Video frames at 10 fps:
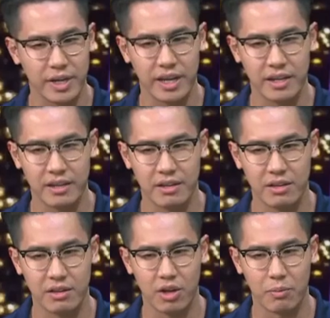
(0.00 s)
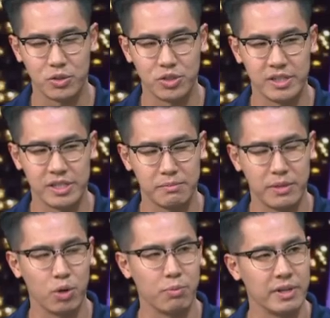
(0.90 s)
that, opportunities
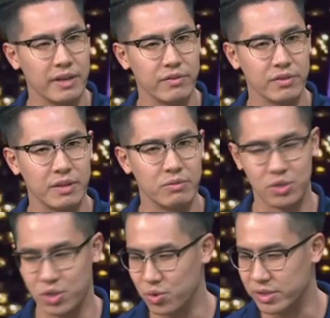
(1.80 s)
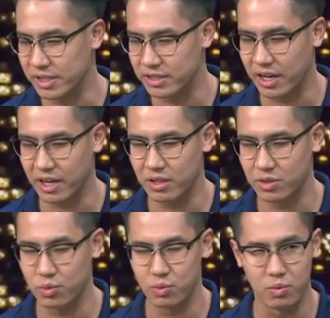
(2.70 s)
may open up for them to use the tech
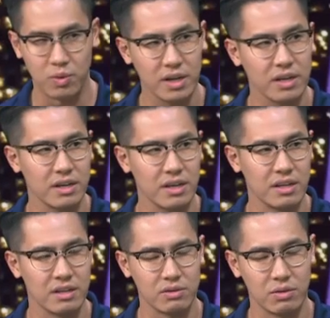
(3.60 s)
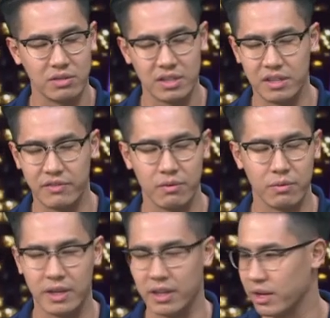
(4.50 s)
to work in a totally different
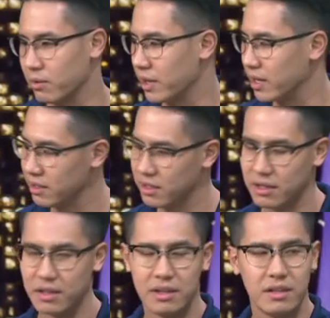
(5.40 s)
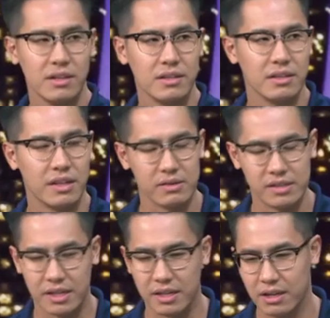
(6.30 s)
way, like what yeah. They'll
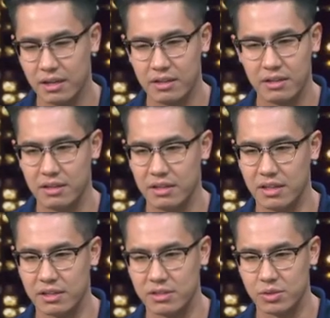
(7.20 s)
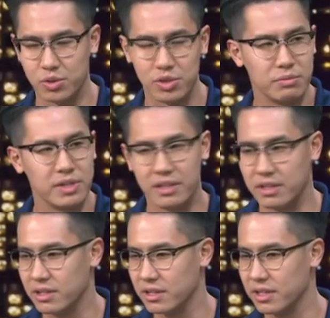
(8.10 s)
say in social
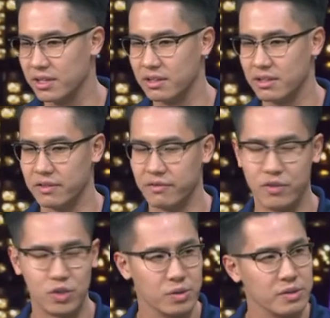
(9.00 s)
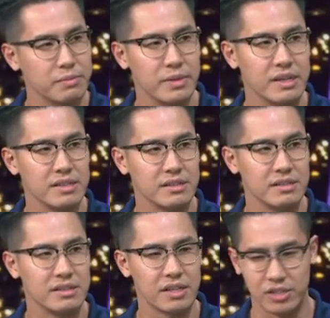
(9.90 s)
media, in the virtual space.
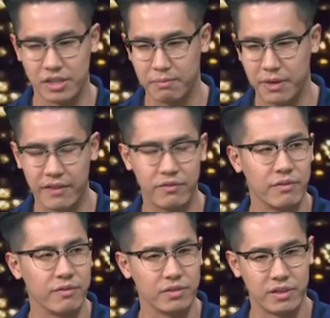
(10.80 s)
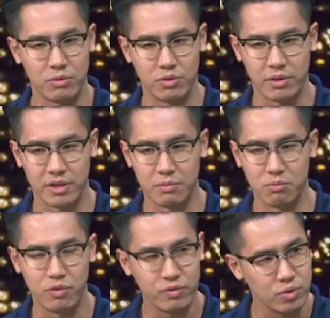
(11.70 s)
It's actually a platform for them to really
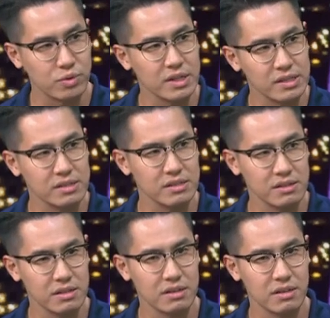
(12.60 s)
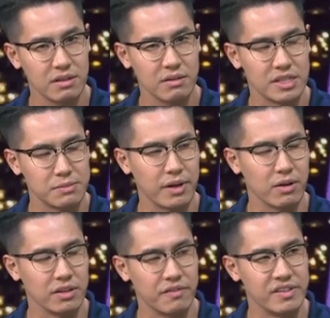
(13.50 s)
move towards, mm. despite
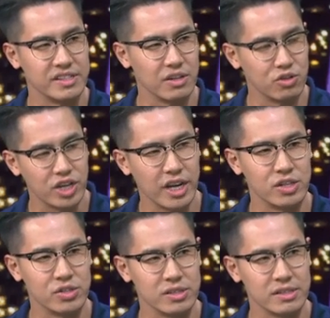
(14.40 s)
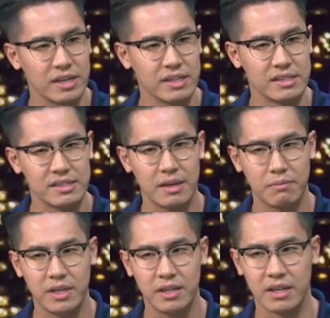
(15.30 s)
all the physical challenges. And it's
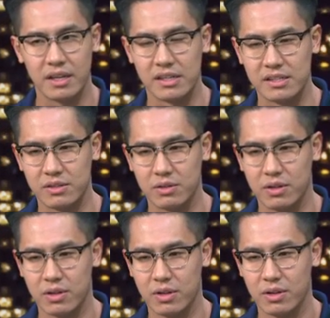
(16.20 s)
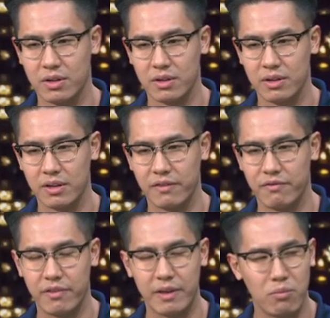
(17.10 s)
something that is, you know,
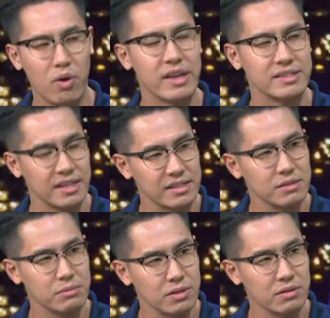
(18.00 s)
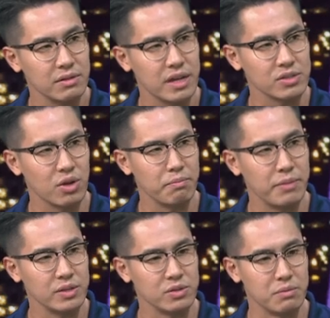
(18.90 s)
more accessible as
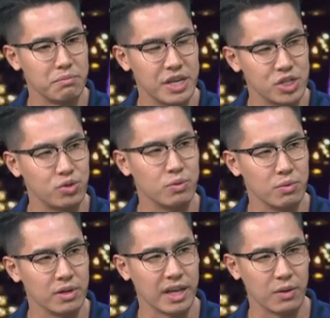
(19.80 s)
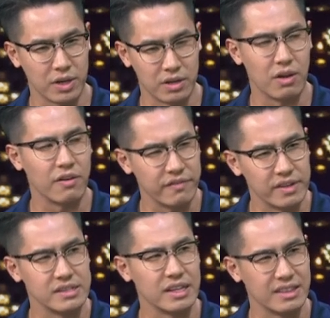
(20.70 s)
compared to the mainstream work like working in
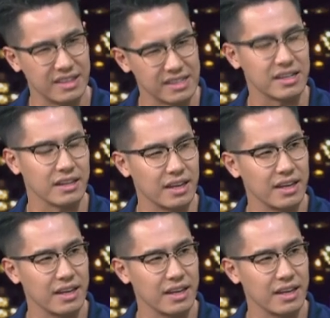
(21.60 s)
office and things like